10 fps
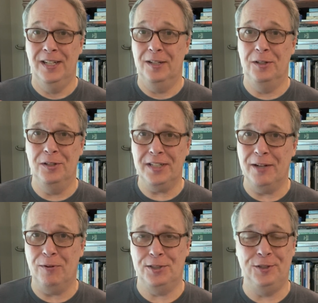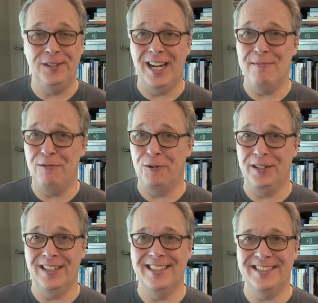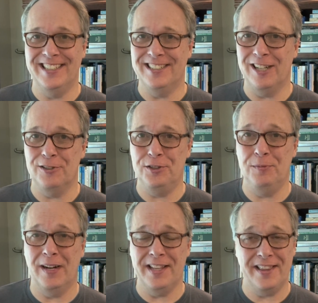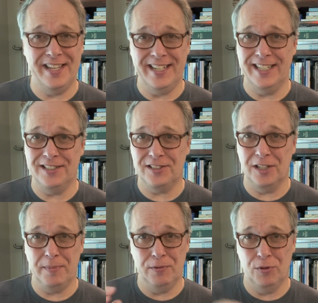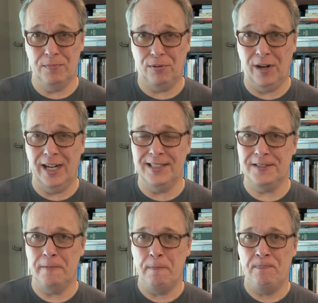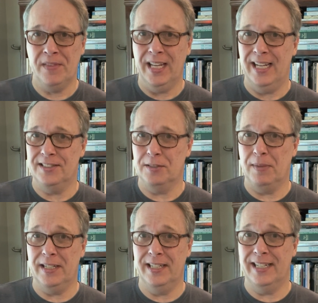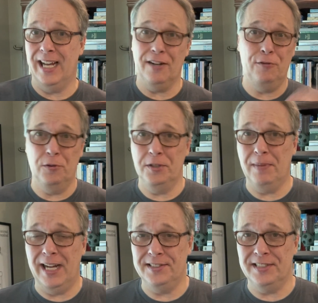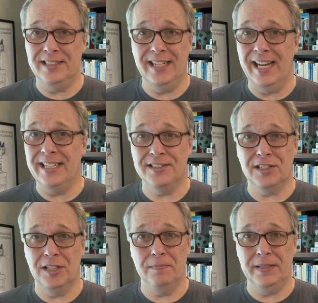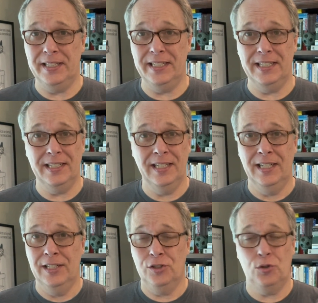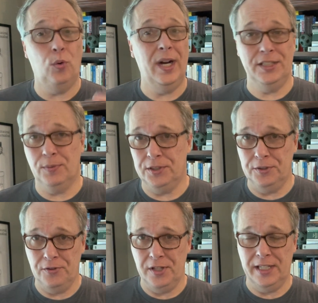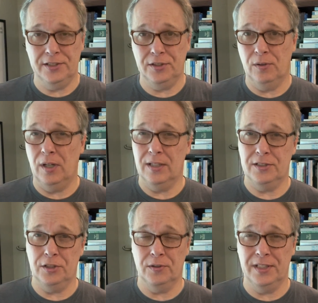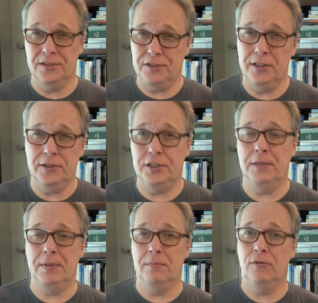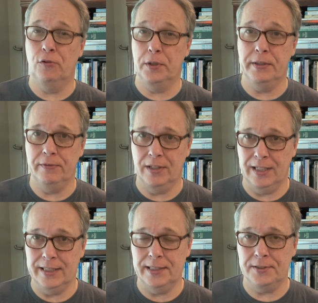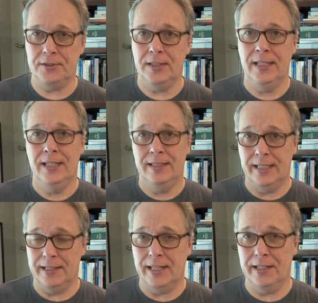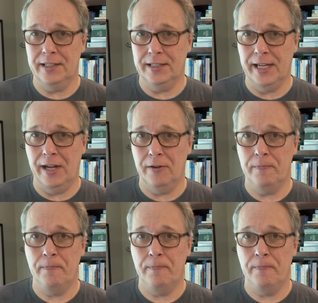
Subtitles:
look at what you got before you list it, because you might think it's going to be one price, and somebody in California buys it and it's going to be twice what you think. So consider shipping before you even list. Take that into account.